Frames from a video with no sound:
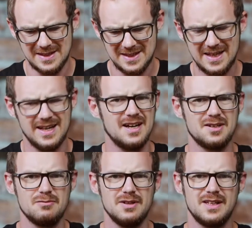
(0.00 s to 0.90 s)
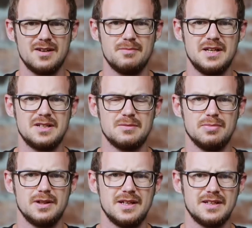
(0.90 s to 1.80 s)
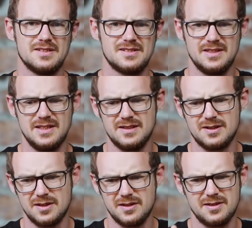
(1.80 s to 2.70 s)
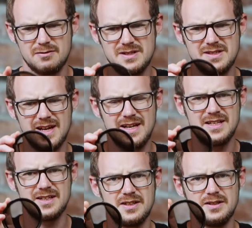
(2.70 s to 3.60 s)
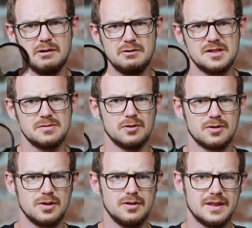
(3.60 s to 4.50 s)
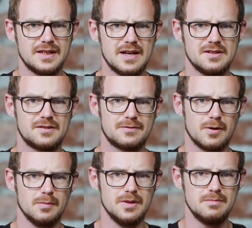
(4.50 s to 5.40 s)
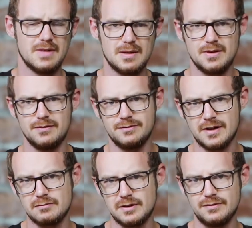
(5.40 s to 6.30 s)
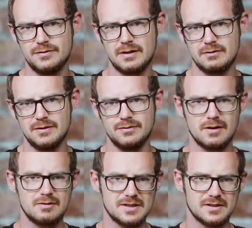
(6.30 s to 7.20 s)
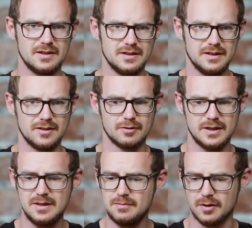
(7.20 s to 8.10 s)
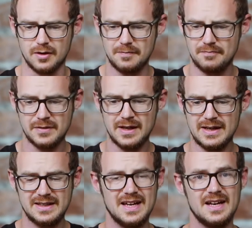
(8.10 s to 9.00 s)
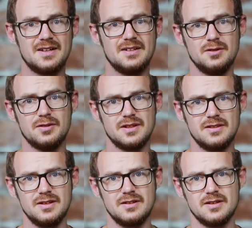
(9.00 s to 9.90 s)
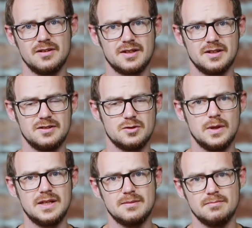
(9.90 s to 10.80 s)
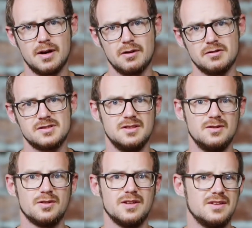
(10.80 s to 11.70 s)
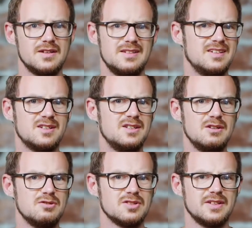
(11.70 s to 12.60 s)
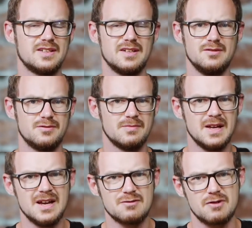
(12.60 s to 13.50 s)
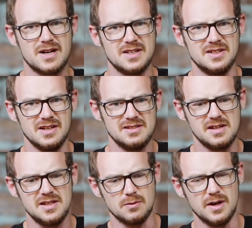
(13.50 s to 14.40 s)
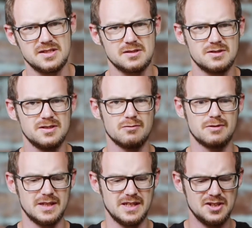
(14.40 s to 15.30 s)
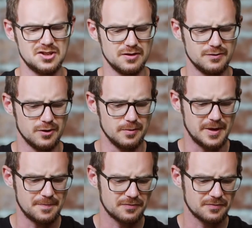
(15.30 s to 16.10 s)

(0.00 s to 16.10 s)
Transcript: Yeah, I don't really have many complaints. There isn't any of noticeable colour cast from them, maybe very, very, very slightly green, but yeah, nothing that you can't kind of tweak in post, and nothing that you can usually kind of recognise anyway, so it's not really an issue for me.